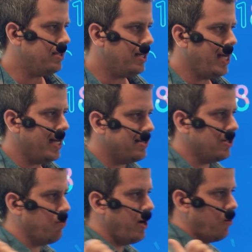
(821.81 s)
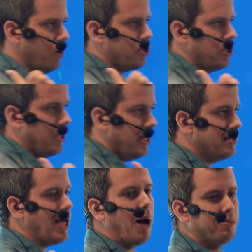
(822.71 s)
that the answer to my question
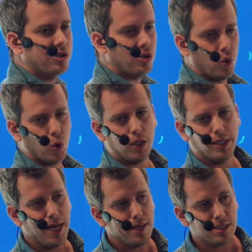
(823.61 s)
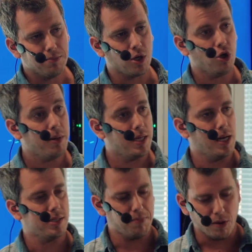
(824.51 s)
is absolutely yes, but nobody
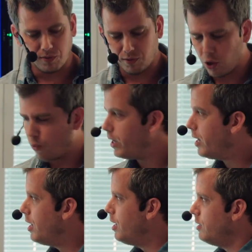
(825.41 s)
cares about theory,